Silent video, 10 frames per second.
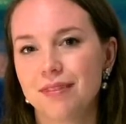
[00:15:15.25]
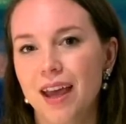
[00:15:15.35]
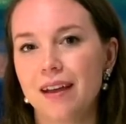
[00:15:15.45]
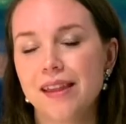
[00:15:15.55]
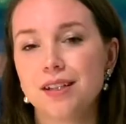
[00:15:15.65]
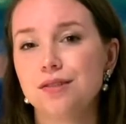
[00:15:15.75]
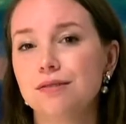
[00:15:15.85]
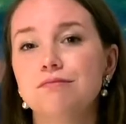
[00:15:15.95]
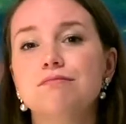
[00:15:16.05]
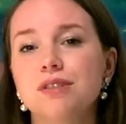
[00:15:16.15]
yeah, that
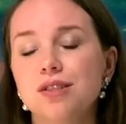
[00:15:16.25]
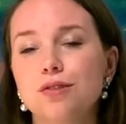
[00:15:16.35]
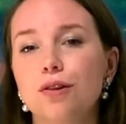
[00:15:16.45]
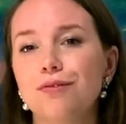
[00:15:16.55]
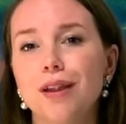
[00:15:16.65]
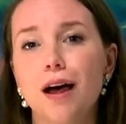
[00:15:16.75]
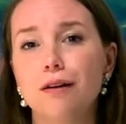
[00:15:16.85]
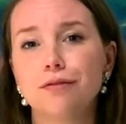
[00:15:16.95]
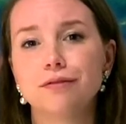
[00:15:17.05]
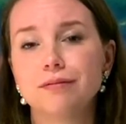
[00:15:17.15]
you deserve
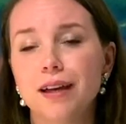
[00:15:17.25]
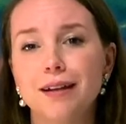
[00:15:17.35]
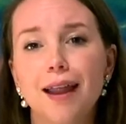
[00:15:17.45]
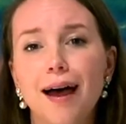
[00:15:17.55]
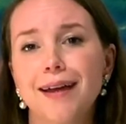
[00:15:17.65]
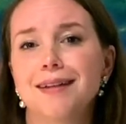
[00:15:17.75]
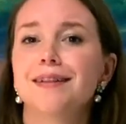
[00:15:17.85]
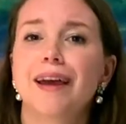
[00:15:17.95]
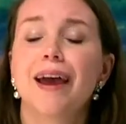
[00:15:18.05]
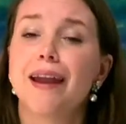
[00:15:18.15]
love and light
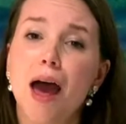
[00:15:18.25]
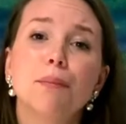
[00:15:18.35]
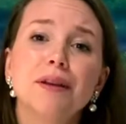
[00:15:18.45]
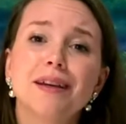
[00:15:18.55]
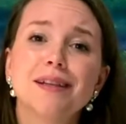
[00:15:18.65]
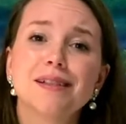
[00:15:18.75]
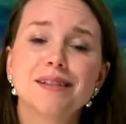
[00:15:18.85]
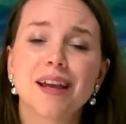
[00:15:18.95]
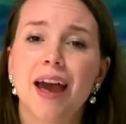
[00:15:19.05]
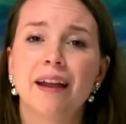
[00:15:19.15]
and happiness.
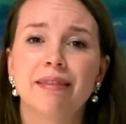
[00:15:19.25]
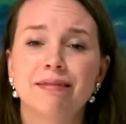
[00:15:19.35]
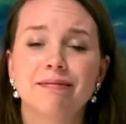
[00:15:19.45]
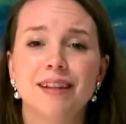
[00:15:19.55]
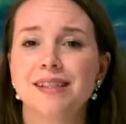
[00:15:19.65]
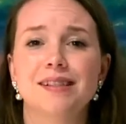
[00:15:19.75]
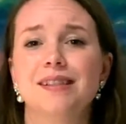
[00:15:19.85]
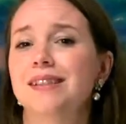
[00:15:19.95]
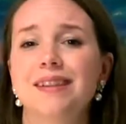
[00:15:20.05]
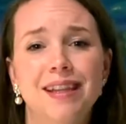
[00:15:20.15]
And
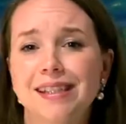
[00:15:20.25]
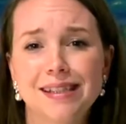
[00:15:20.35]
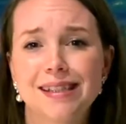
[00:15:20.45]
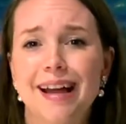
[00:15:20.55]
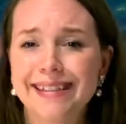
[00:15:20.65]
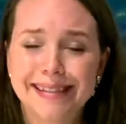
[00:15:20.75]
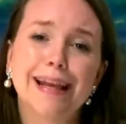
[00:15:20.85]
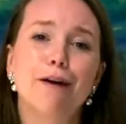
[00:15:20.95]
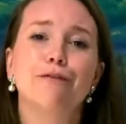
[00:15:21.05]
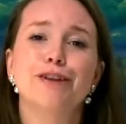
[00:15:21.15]
this is not
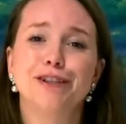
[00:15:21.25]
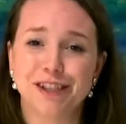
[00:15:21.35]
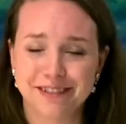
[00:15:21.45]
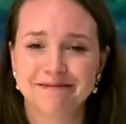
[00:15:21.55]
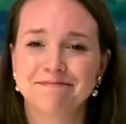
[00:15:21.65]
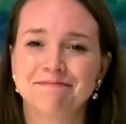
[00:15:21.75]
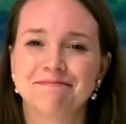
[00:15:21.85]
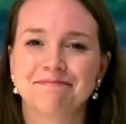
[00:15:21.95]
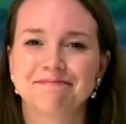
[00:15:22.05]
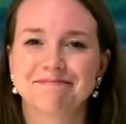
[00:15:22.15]
selfish.
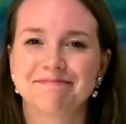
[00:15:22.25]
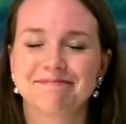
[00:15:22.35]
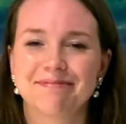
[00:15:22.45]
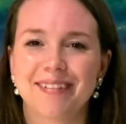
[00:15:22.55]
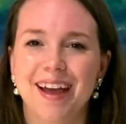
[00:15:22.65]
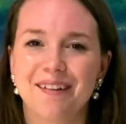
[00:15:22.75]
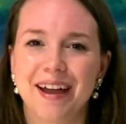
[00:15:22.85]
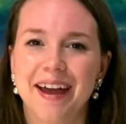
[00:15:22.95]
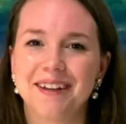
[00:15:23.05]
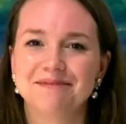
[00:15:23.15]

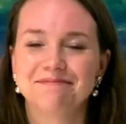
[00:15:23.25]
Okay.